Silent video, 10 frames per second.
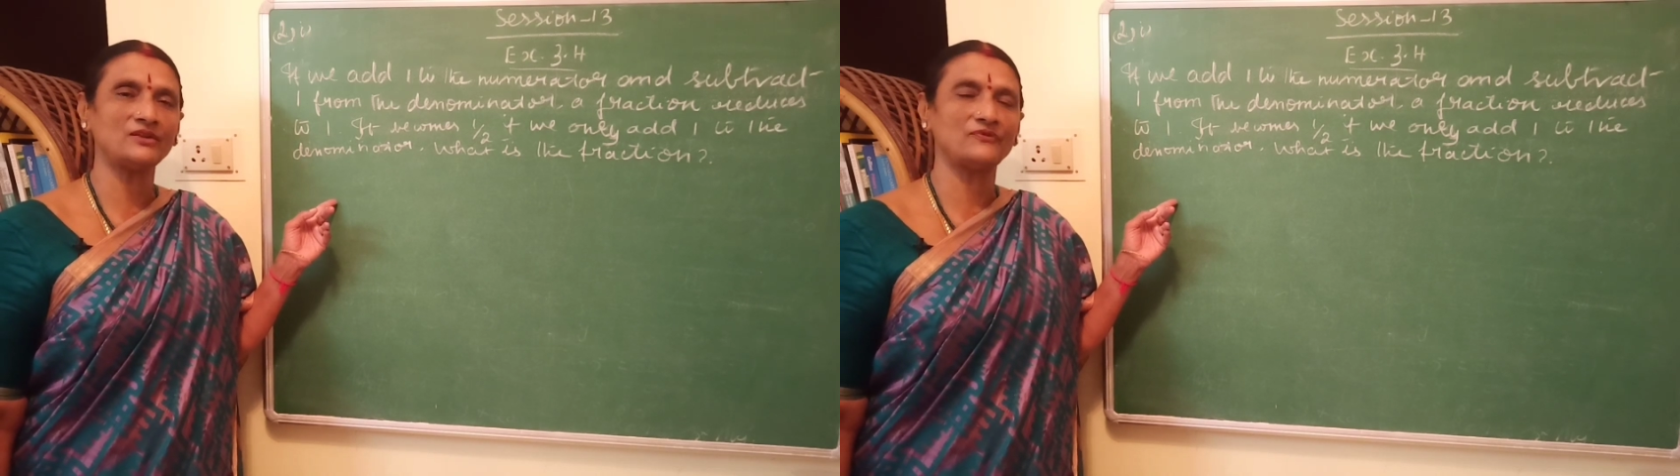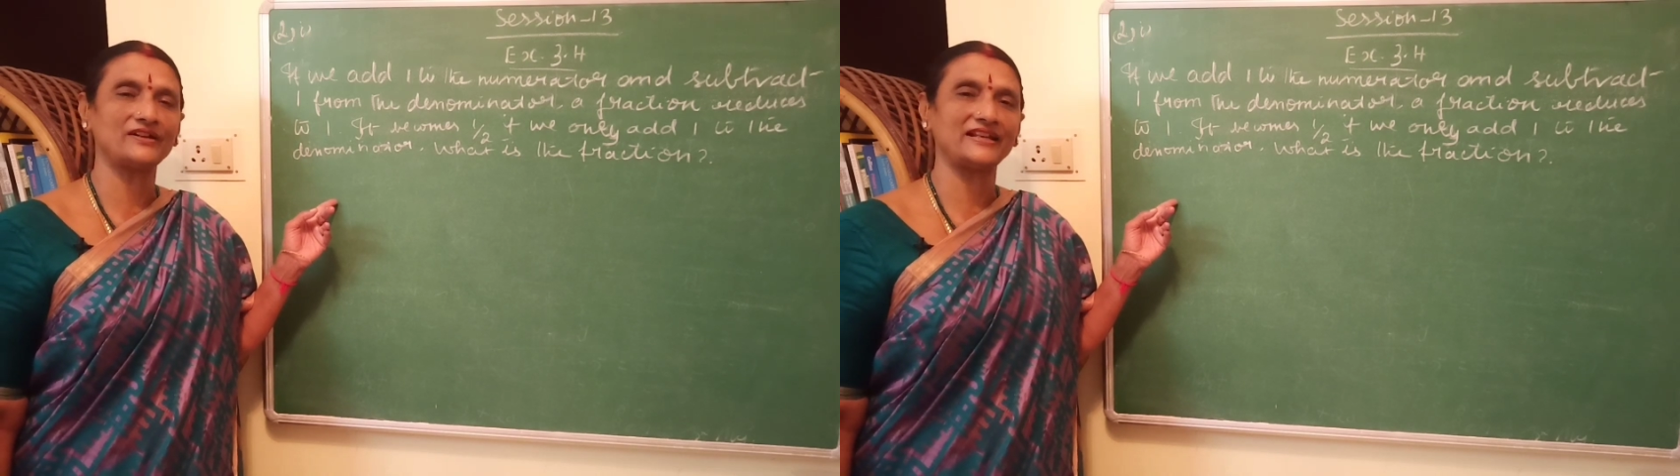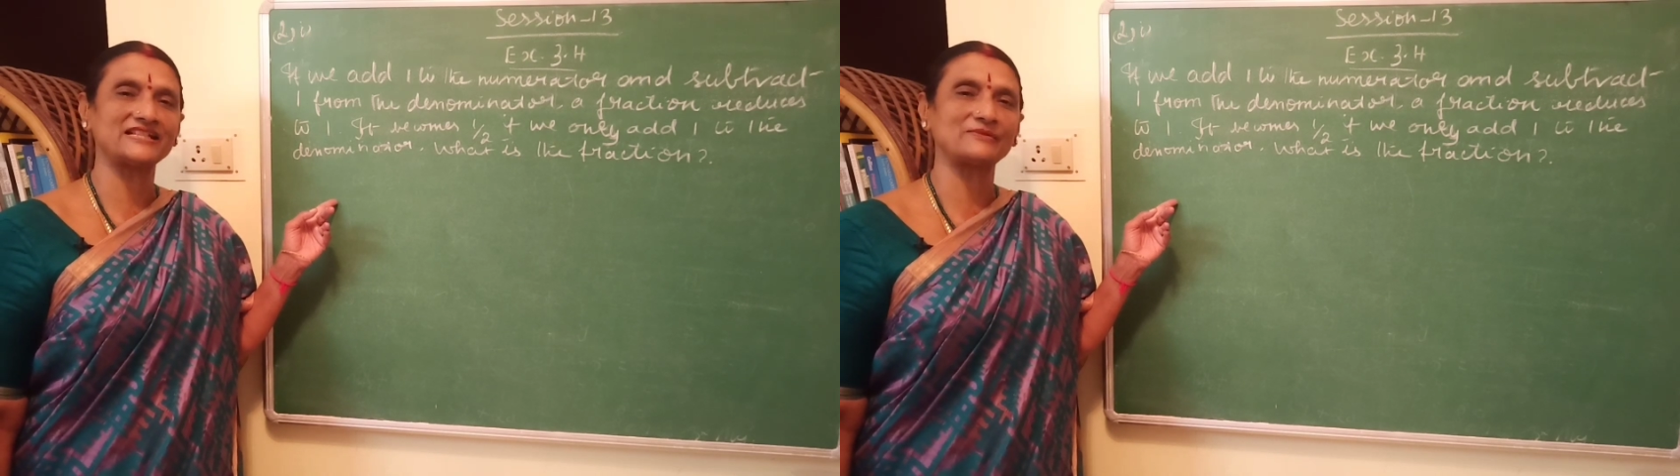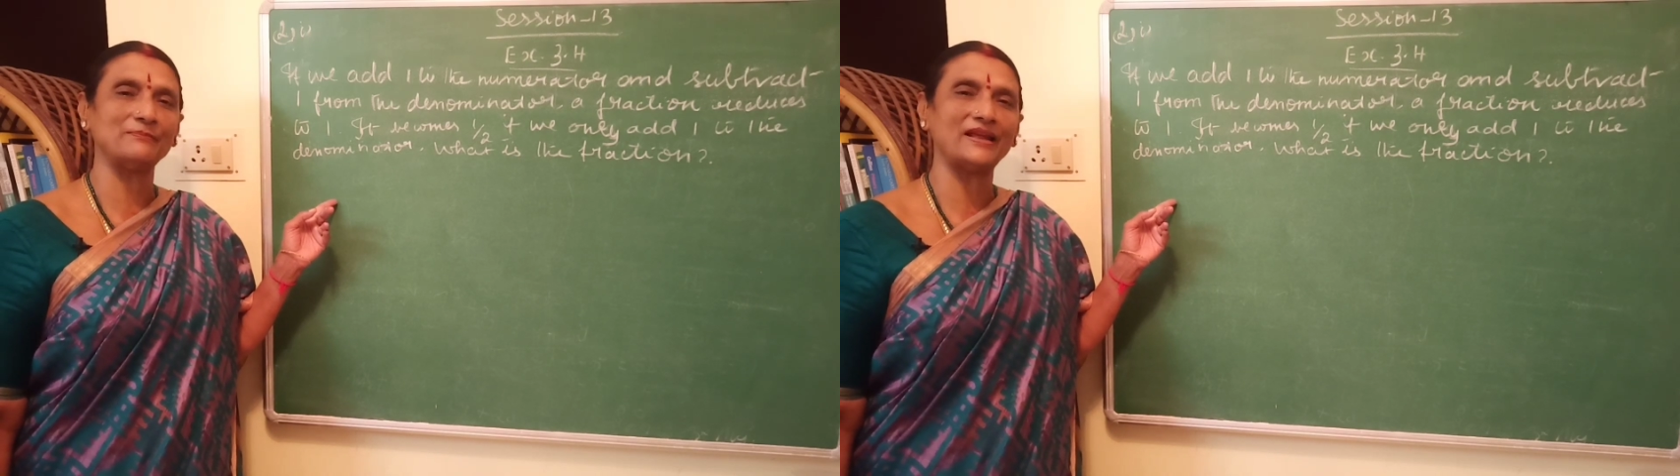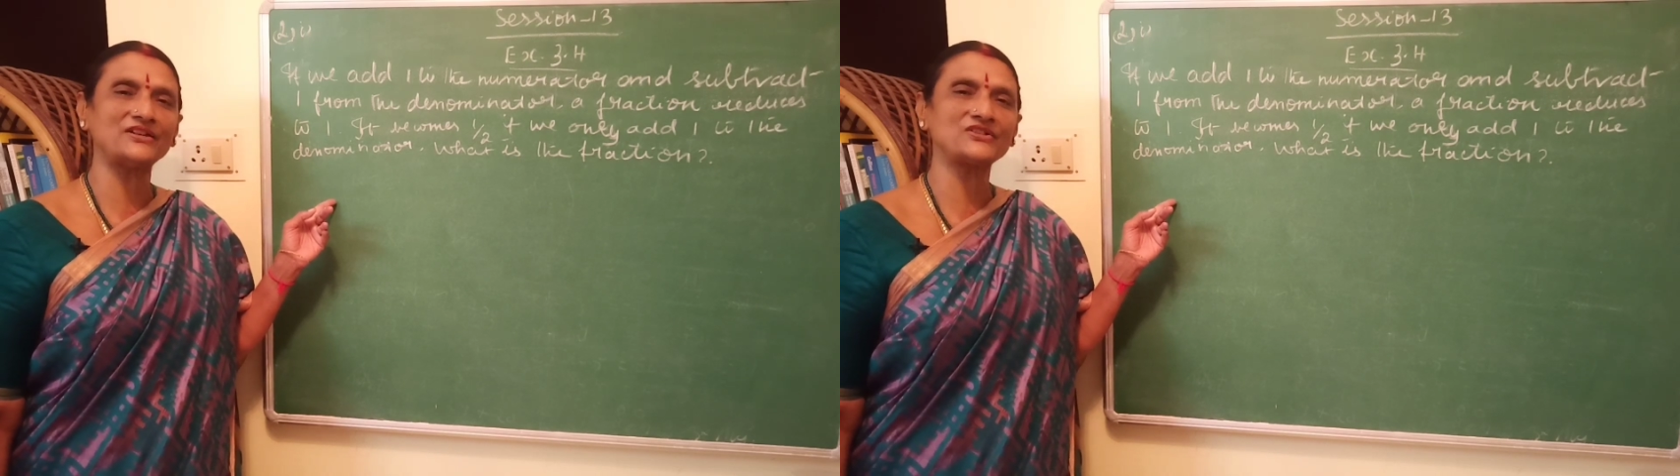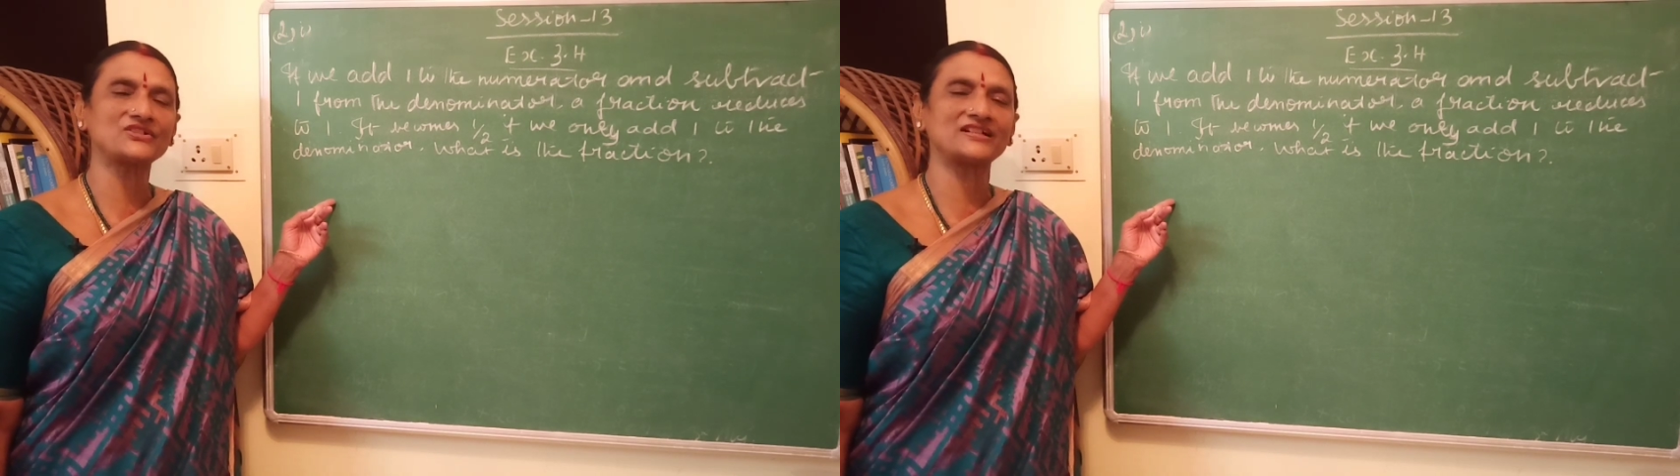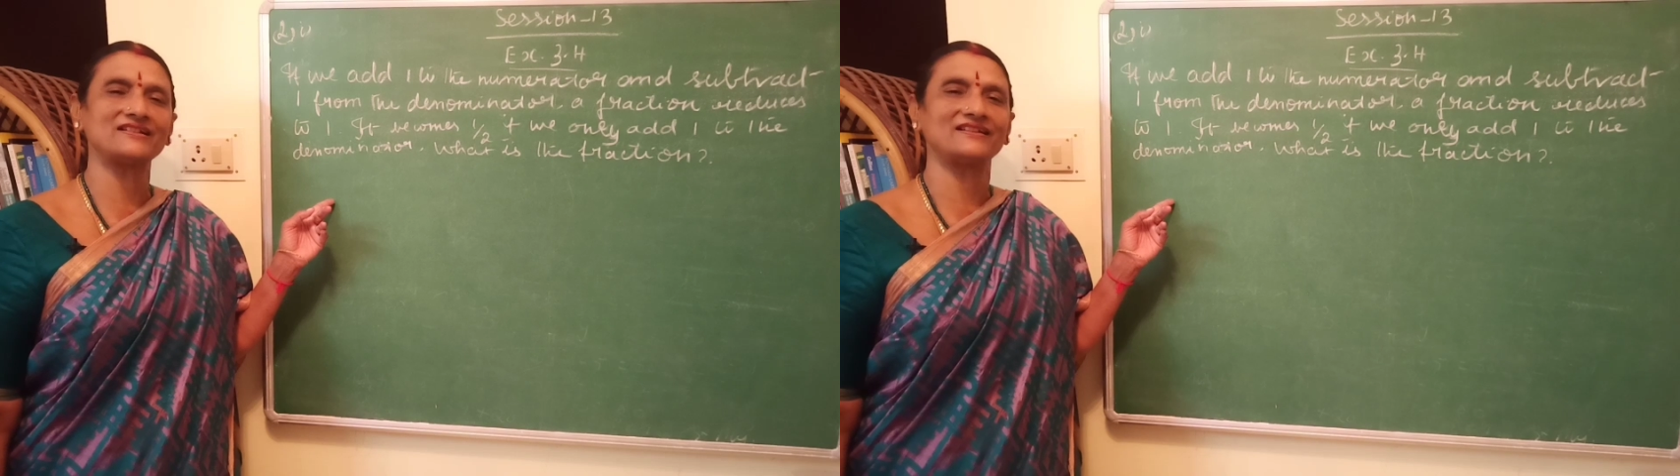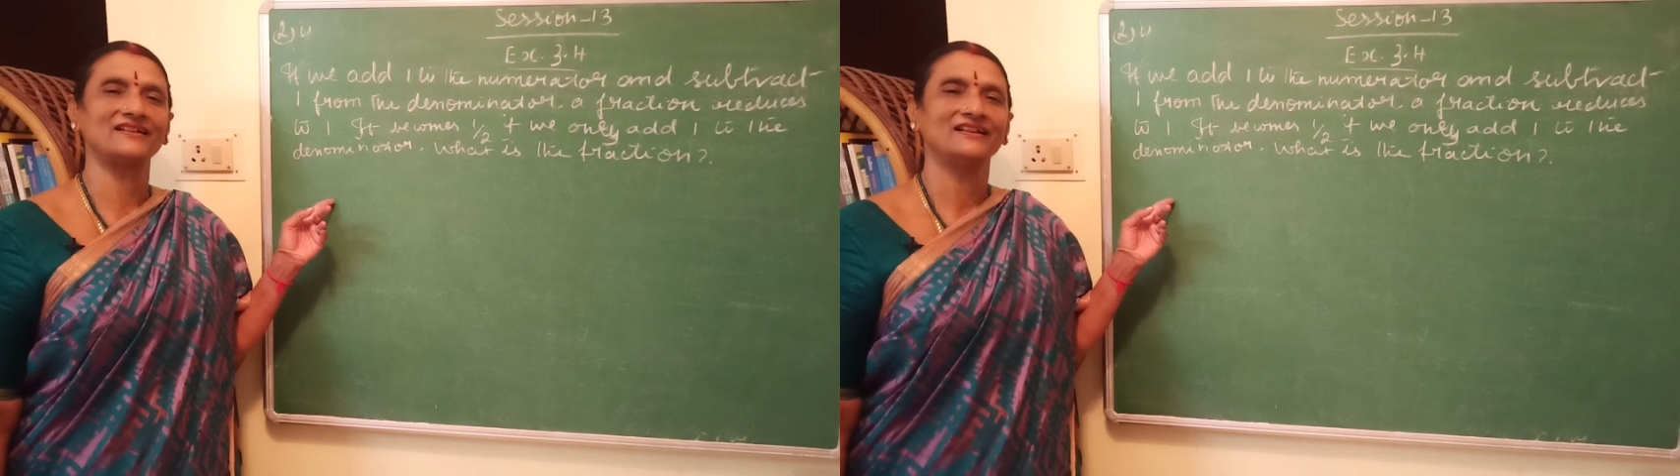if it is
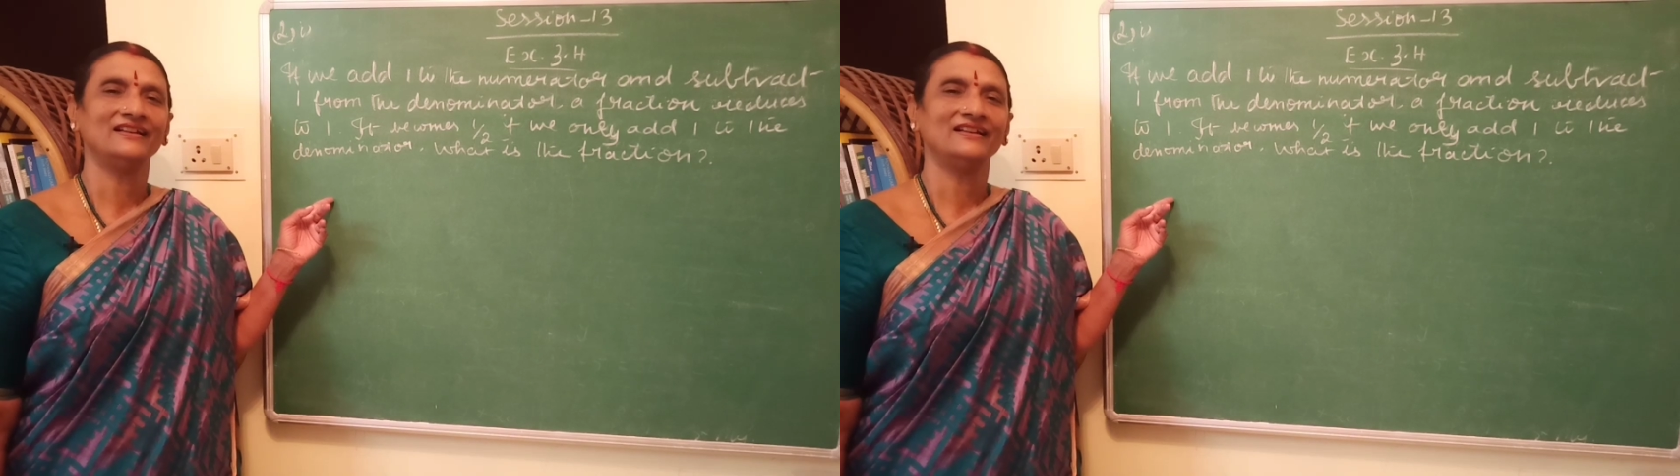mentioned